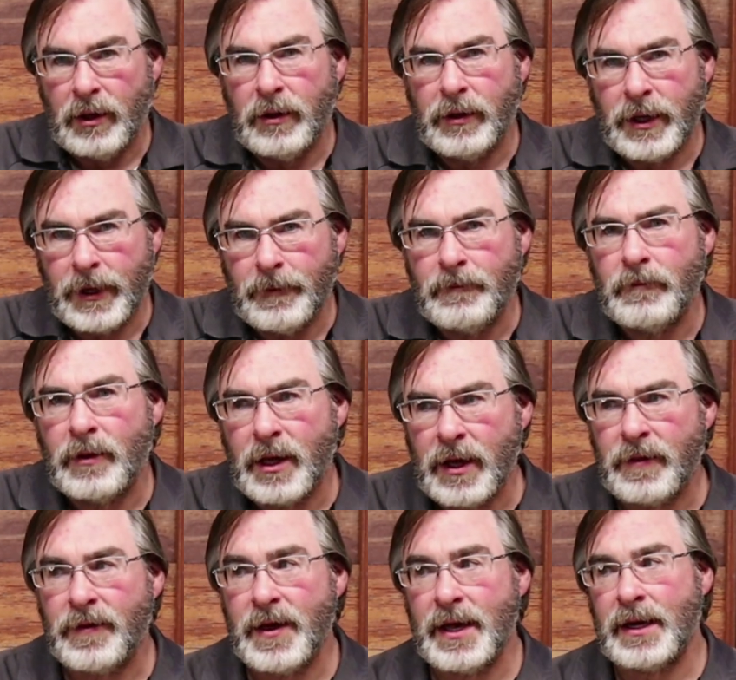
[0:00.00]
Okay,
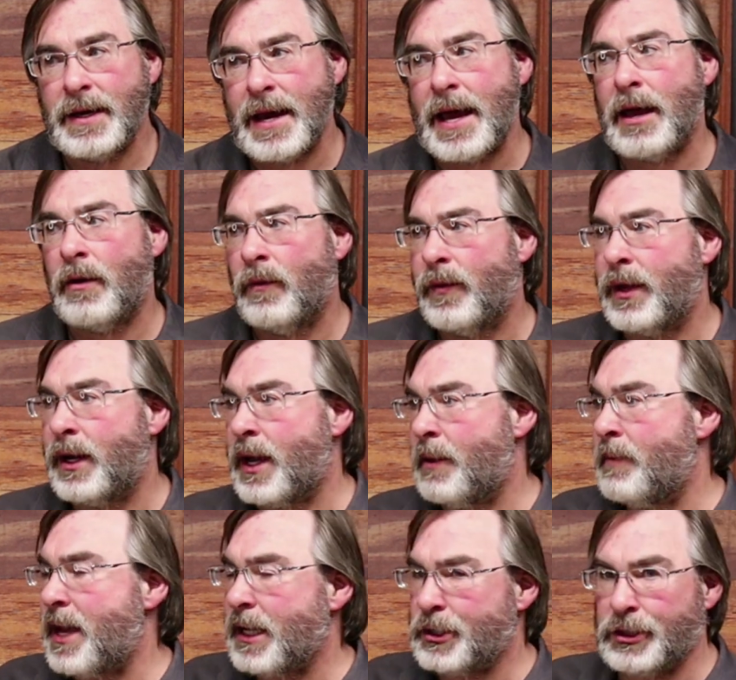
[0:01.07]
I think now that
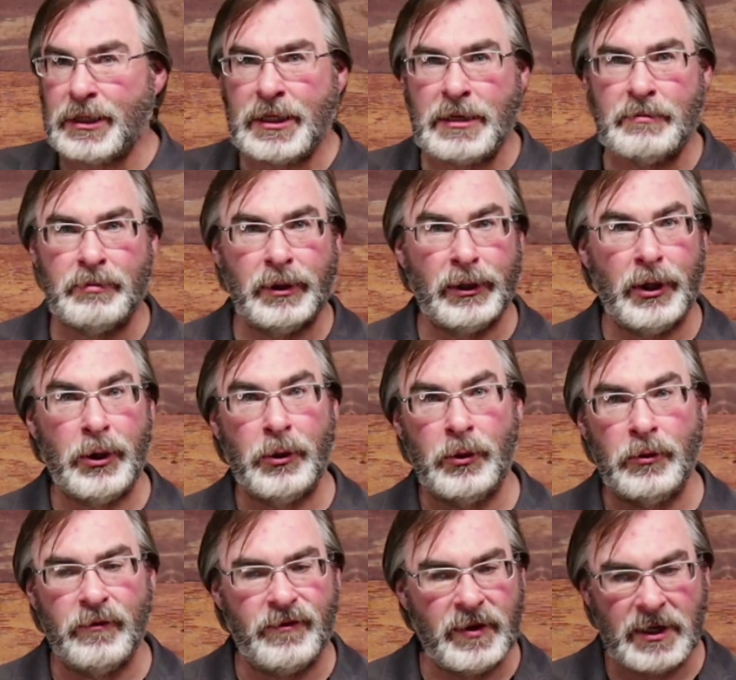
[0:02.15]
I'm actually
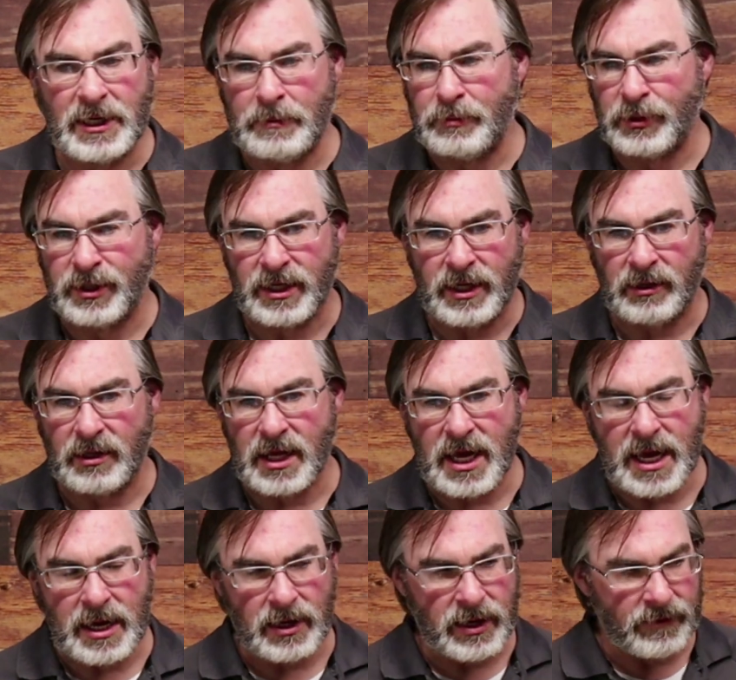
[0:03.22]
below 50% the
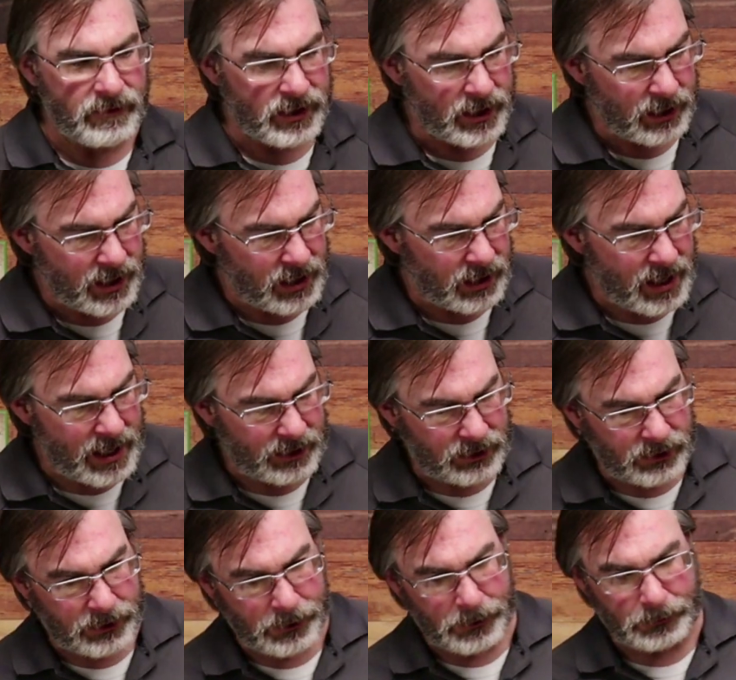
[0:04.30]
heat and everything like that,
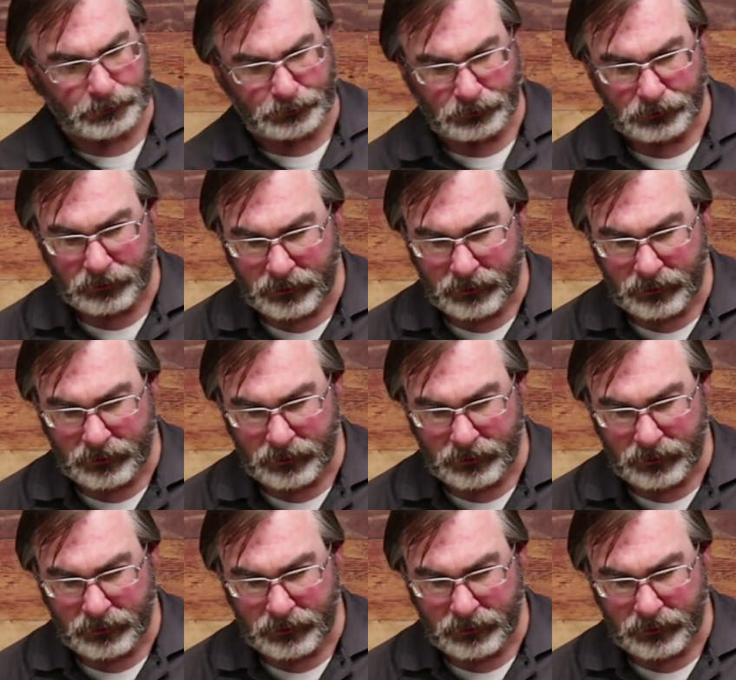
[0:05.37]
so